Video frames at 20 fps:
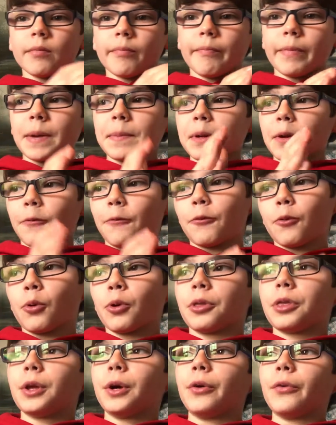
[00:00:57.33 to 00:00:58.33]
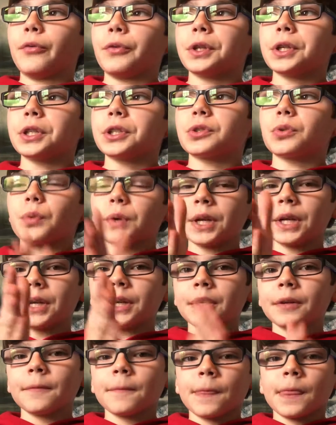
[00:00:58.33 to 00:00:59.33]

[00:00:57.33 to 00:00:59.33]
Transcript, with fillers: maybe a fourth of the tweed